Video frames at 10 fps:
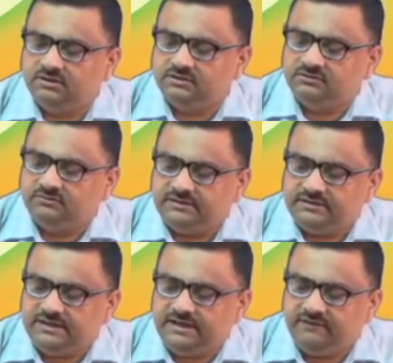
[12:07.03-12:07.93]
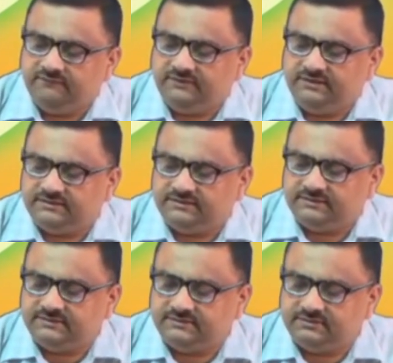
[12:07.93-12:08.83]
So, if this
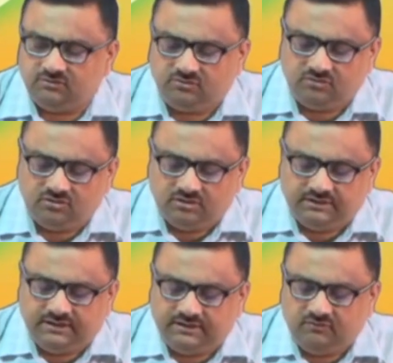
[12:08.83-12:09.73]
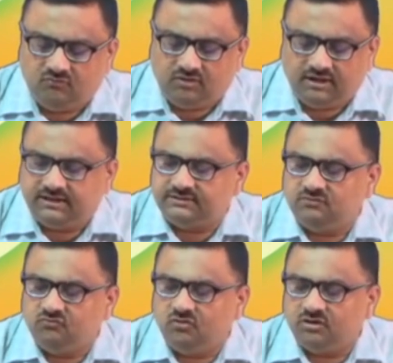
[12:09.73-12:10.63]
is so, then one has
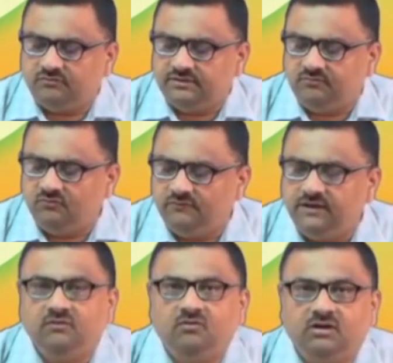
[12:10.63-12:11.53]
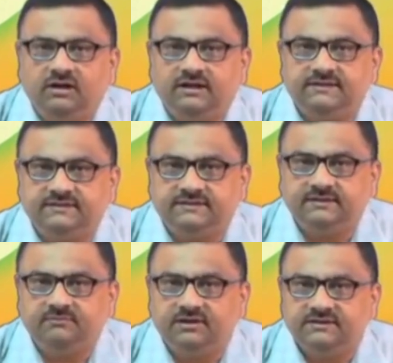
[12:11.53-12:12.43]
to work with a moving coordinate
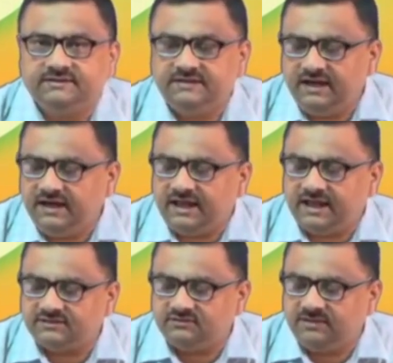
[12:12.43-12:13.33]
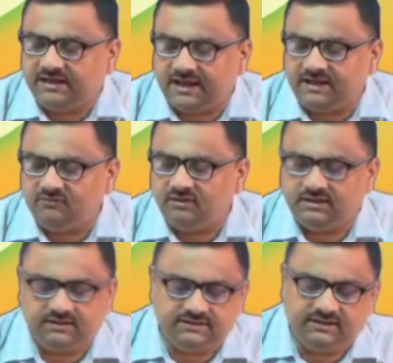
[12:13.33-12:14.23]
system, because Z has to be
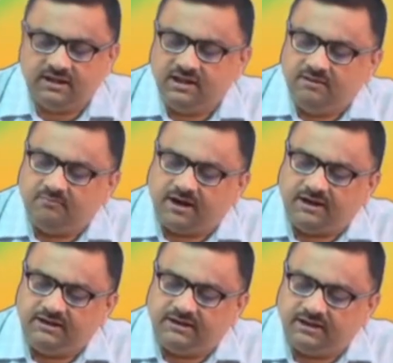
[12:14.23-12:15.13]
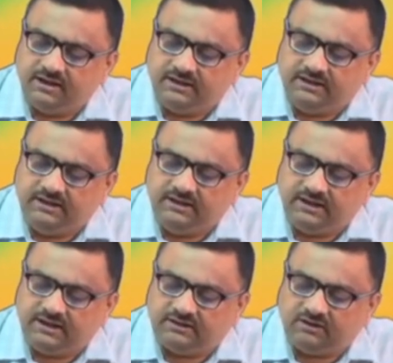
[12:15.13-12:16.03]
calculated. See, mind it,
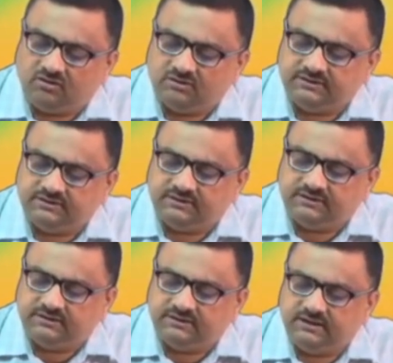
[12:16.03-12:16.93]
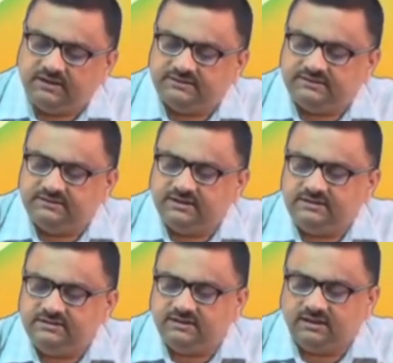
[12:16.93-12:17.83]
here the concentration is
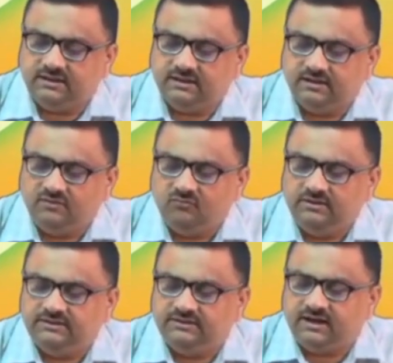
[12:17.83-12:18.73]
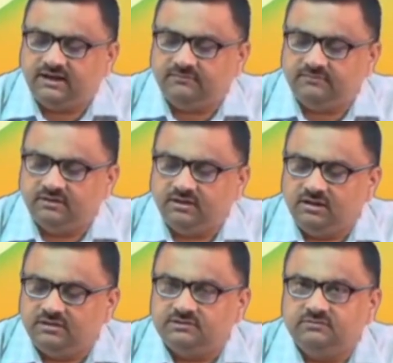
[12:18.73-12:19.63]
changing with time.
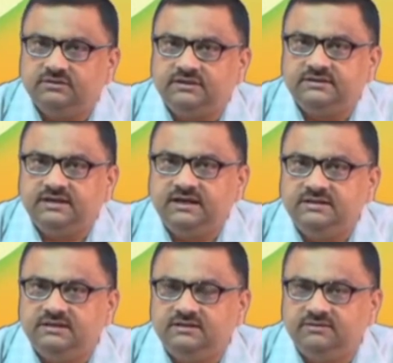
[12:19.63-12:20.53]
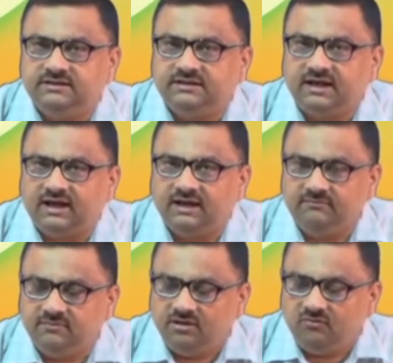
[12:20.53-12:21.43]
So, the change with
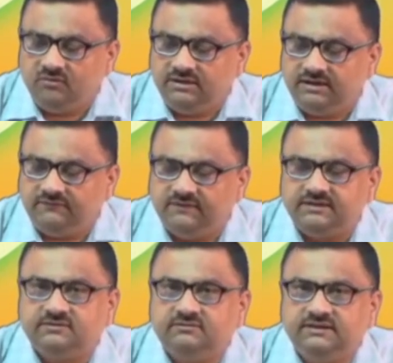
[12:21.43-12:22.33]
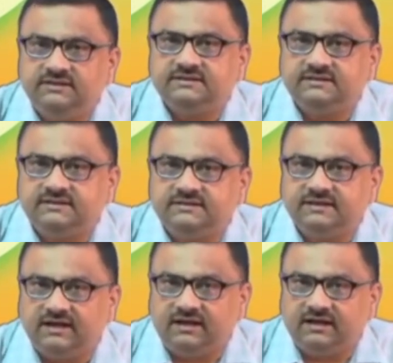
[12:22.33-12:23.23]
time with reference to this
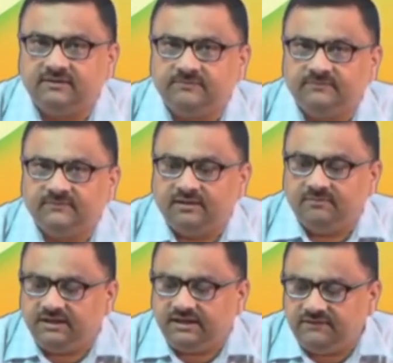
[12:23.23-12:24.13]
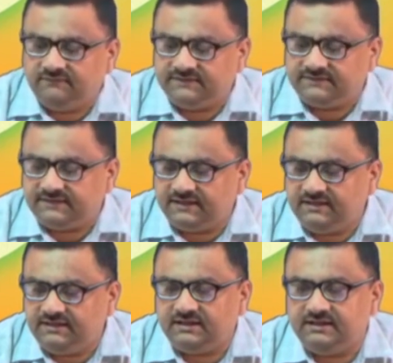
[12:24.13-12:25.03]
Z. But if the
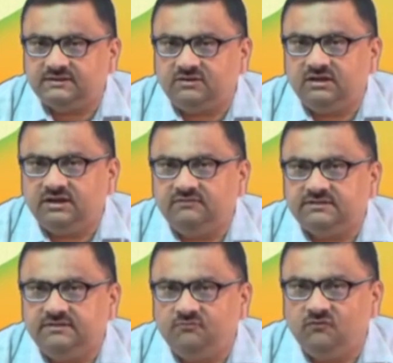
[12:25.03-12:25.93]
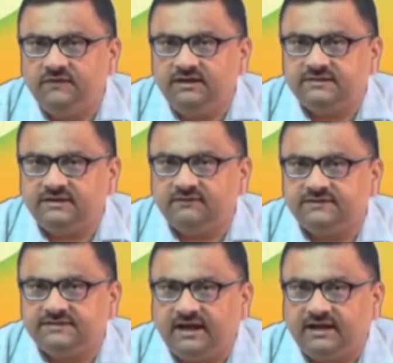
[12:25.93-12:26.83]
center is continuously moving instead of a
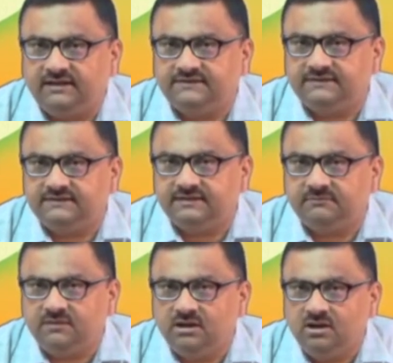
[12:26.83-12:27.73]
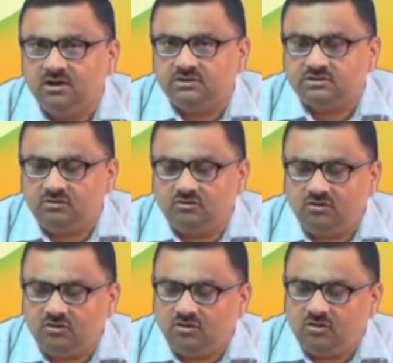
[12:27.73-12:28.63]
static system,
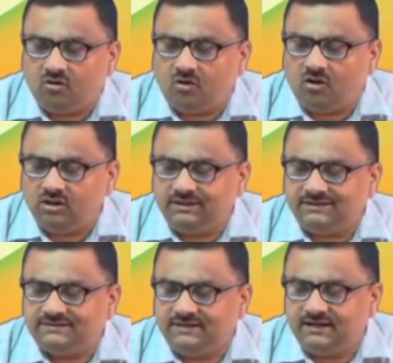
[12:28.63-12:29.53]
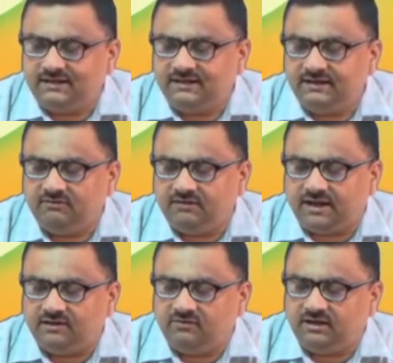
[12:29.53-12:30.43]
so all the Z that you
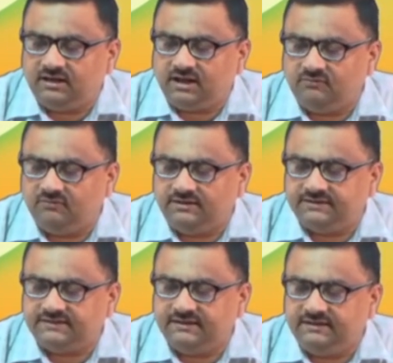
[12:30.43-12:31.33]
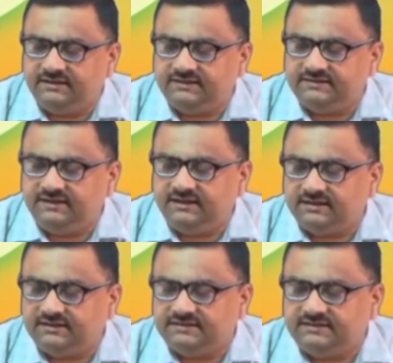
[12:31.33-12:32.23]
calculate now, when the center is here,
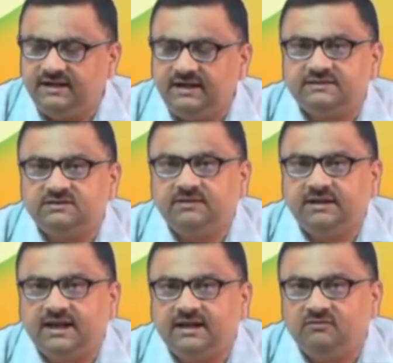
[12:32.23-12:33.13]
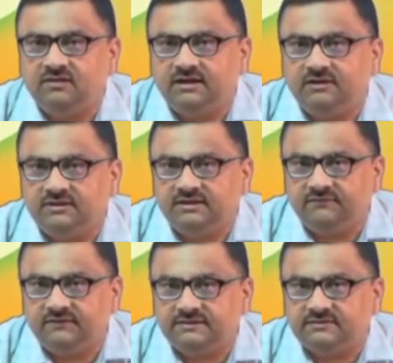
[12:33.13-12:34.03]
the Z has to be calculated with
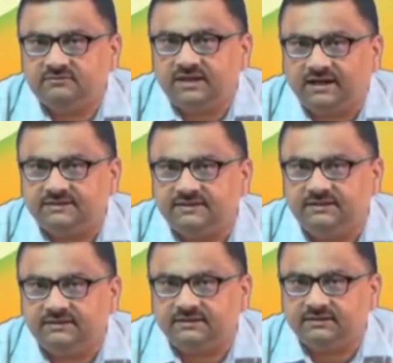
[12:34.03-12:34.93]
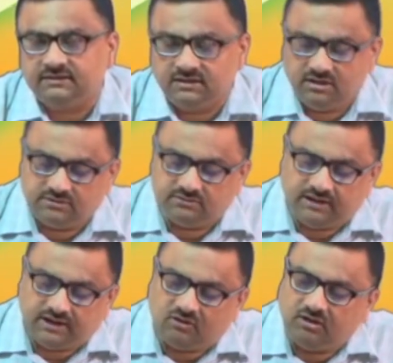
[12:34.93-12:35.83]
reference to that center. So,
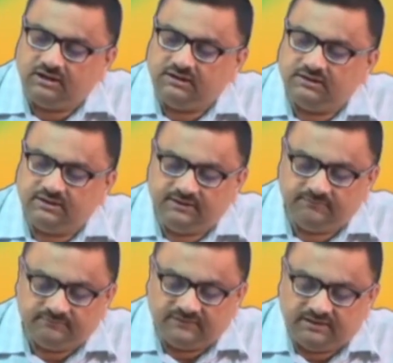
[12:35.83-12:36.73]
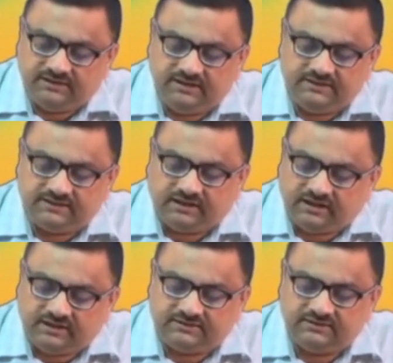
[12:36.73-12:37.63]
accordingly, here is a
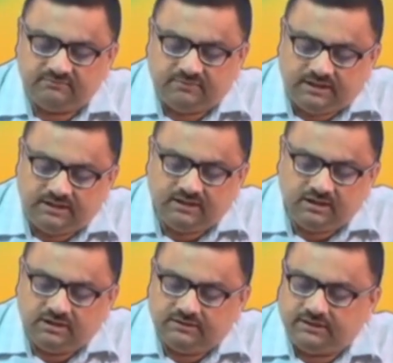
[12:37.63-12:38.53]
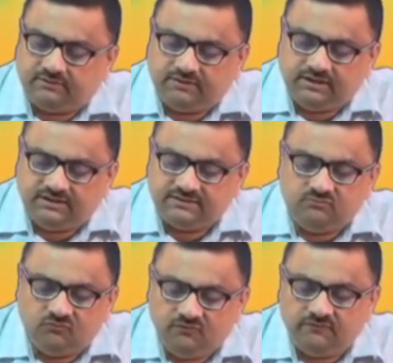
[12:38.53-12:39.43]
correction made, that when it is
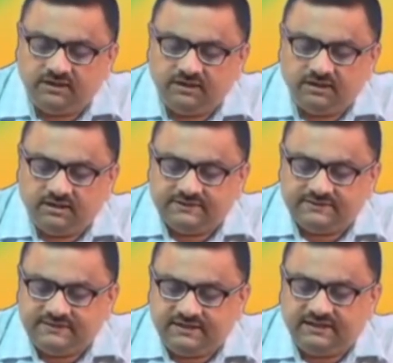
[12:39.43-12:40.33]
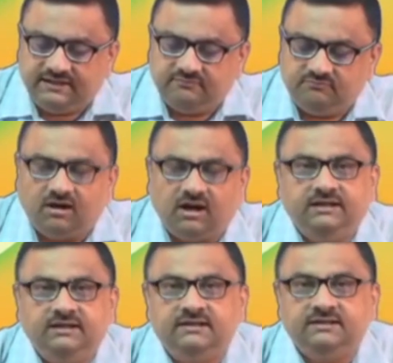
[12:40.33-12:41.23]
moving, Z
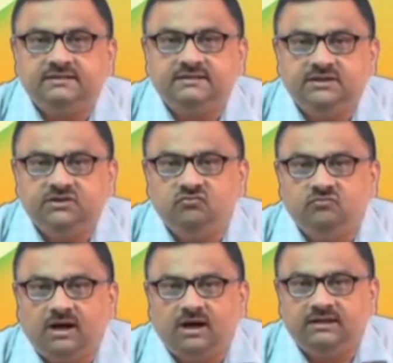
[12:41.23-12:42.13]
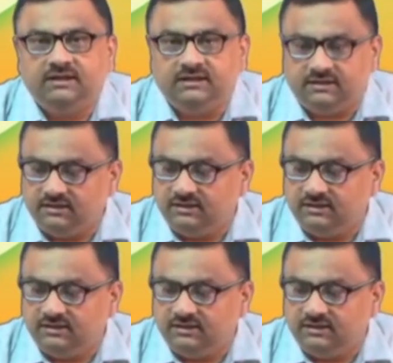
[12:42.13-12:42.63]
minus u bar t.